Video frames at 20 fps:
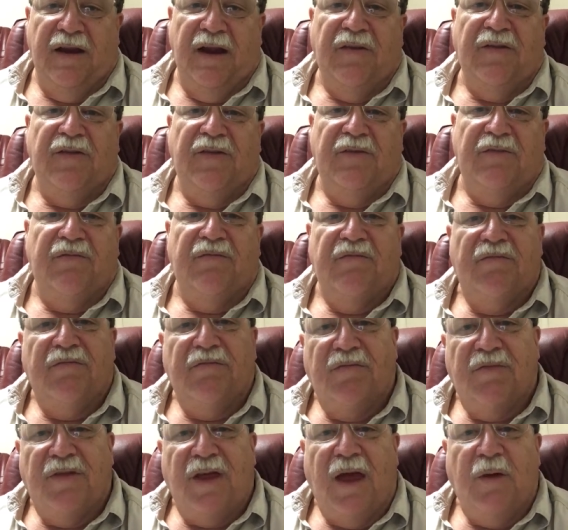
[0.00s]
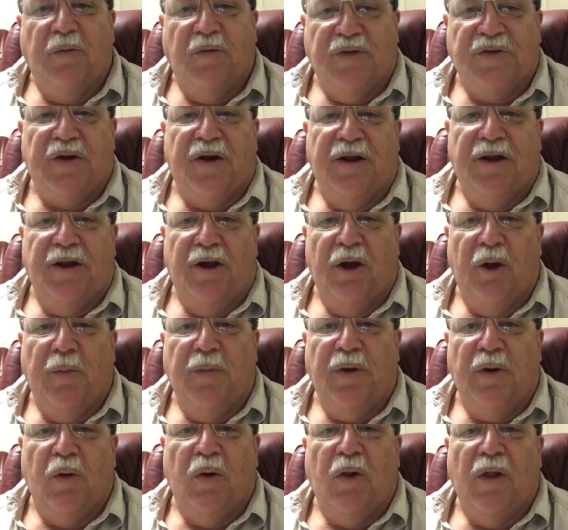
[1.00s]
Yes, they will try to
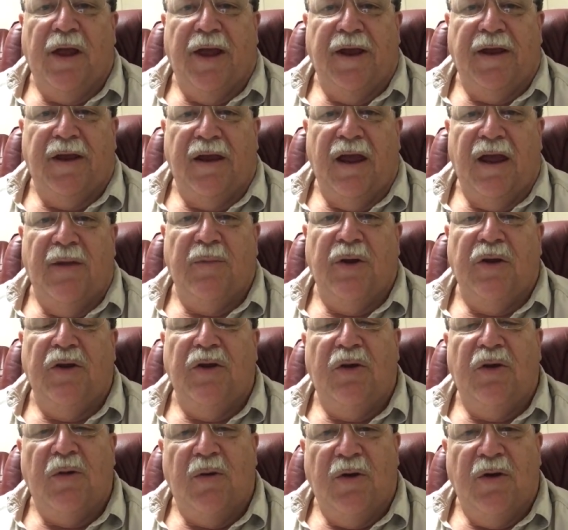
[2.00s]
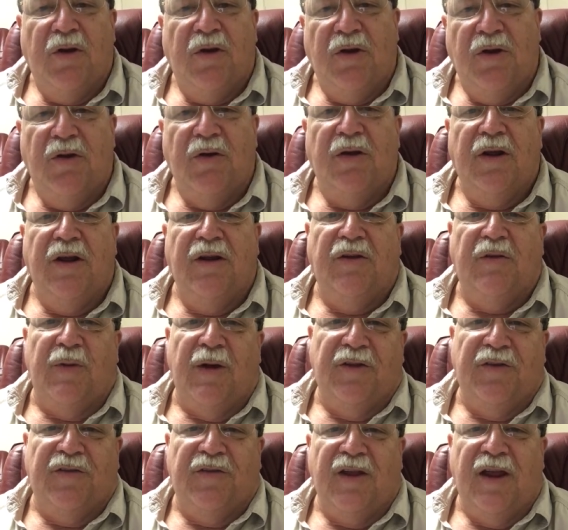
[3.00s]
help you all they can, but you need to
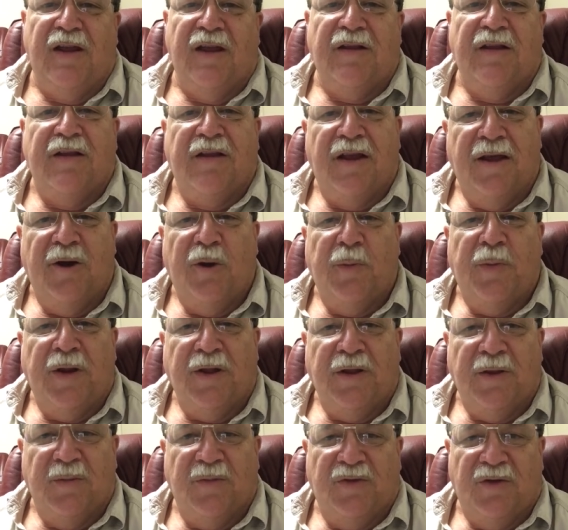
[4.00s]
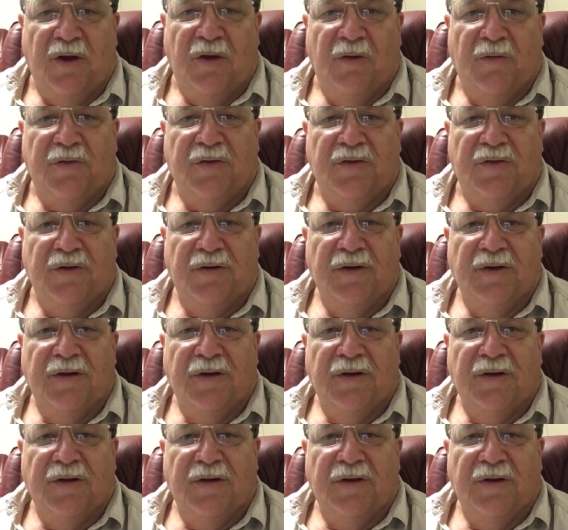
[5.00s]
understand that they're helping themselves.